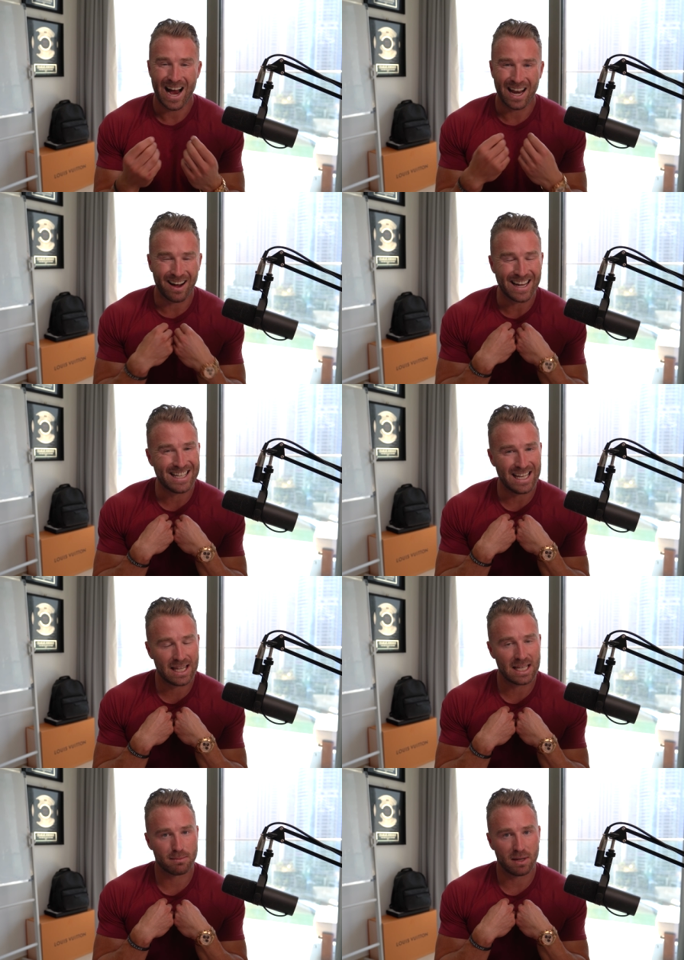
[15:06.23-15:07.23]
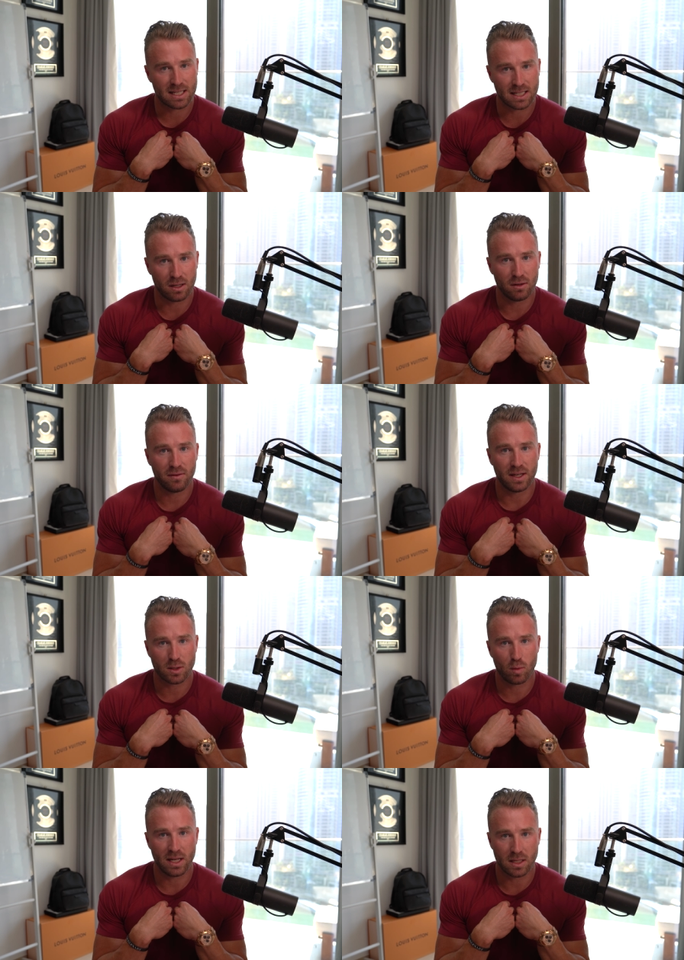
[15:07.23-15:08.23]
And I did this myself in
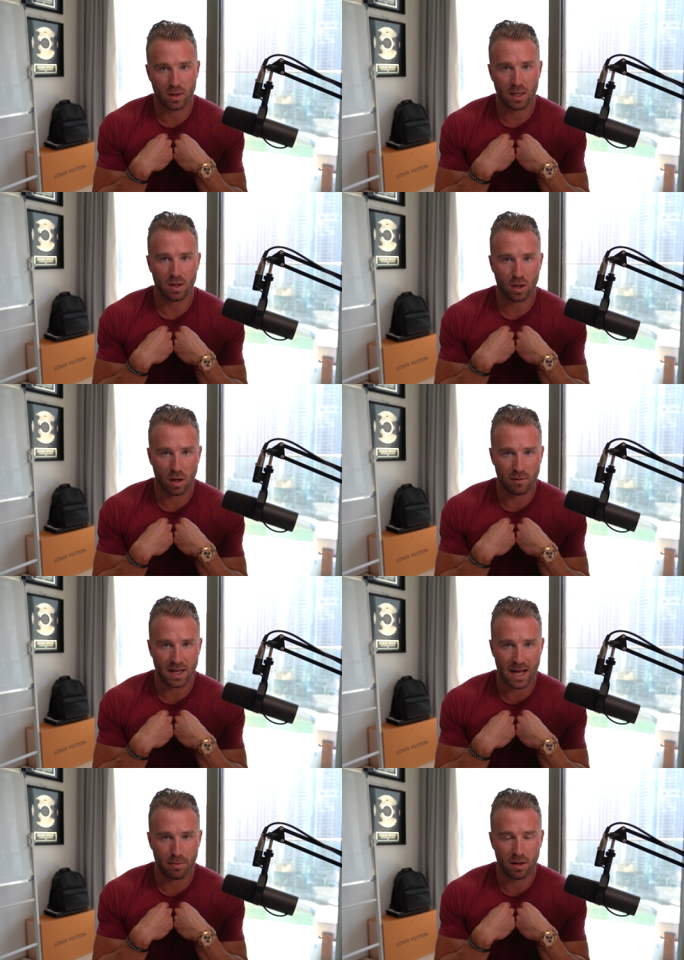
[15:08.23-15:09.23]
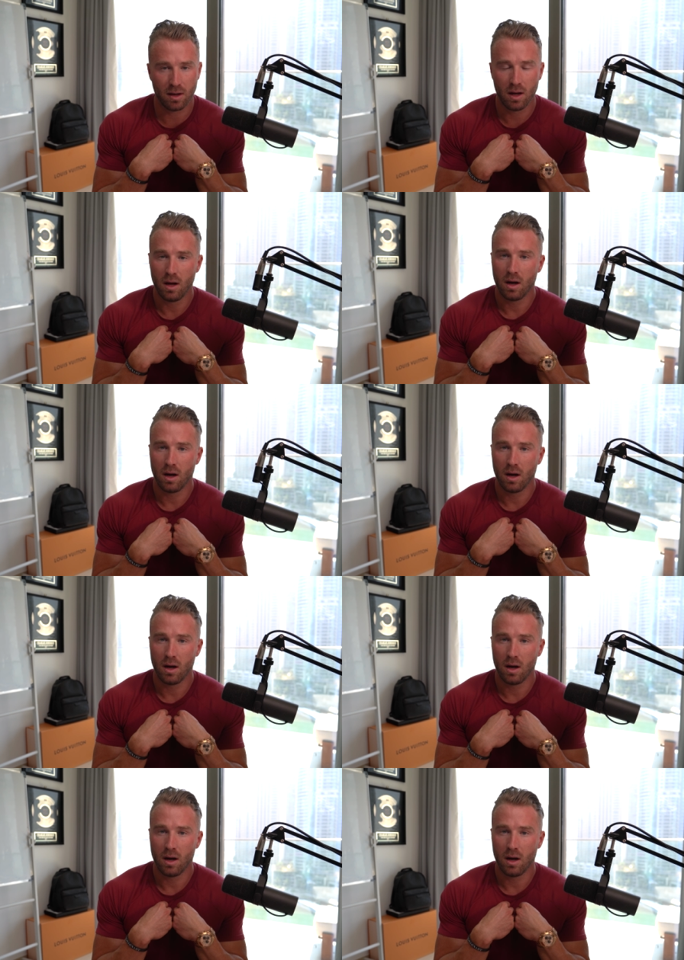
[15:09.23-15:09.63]
2020 when COVID happened.